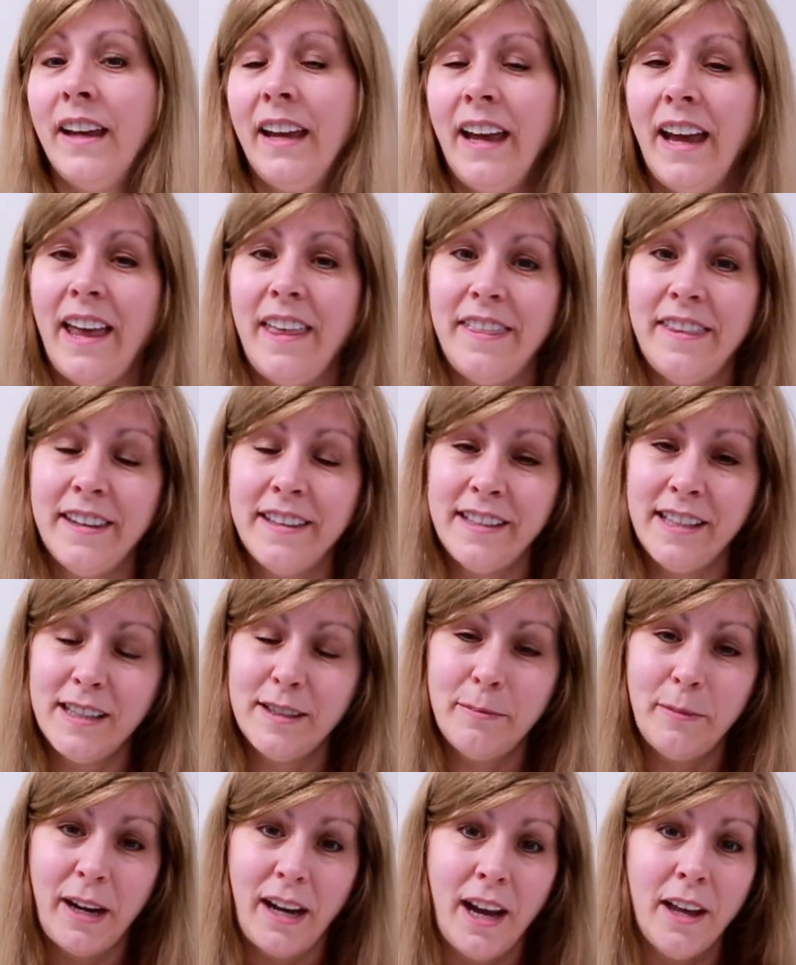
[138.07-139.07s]
And this
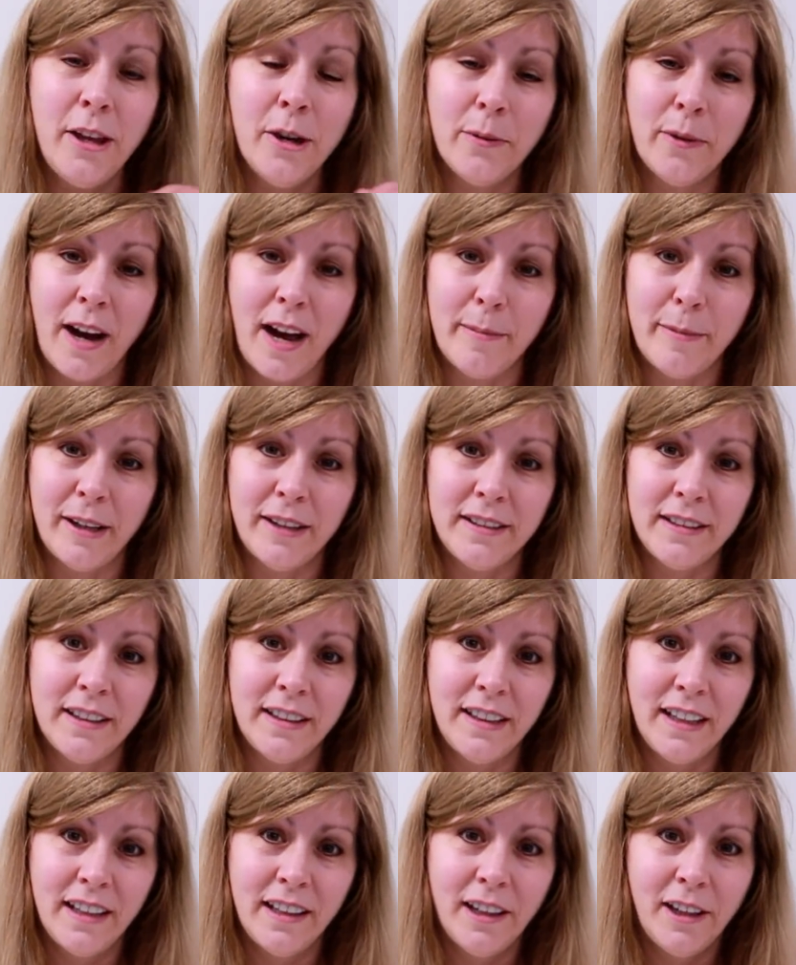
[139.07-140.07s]
is my other rabbit,
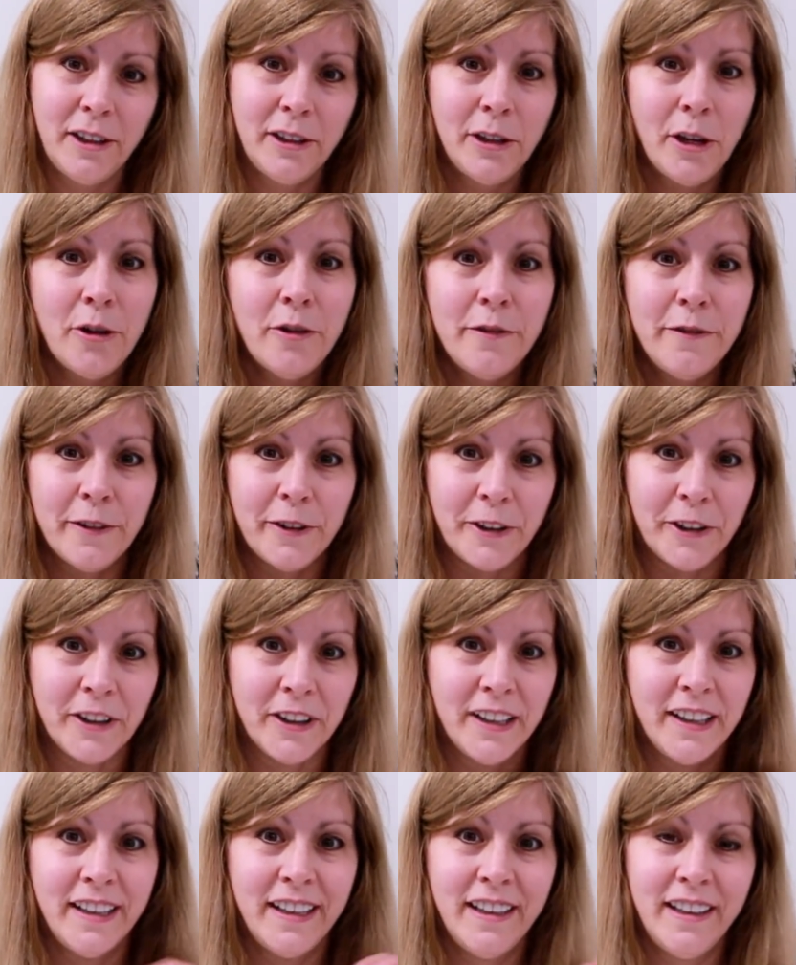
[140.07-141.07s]
Clover.